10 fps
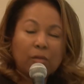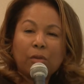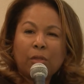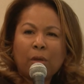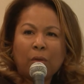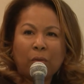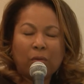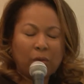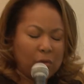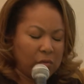to those
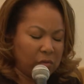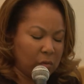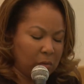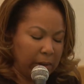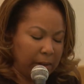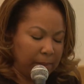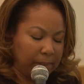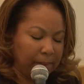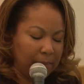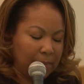whose story
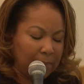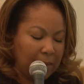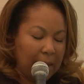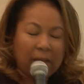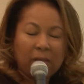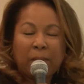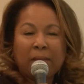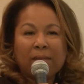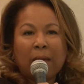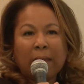has been
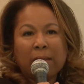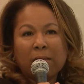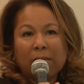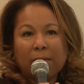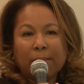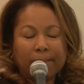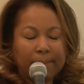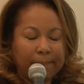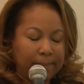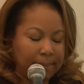silenced,
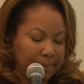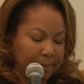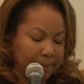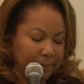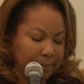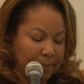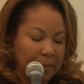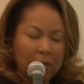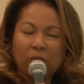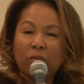
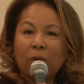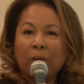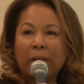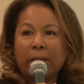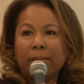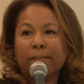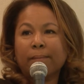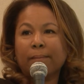stolen,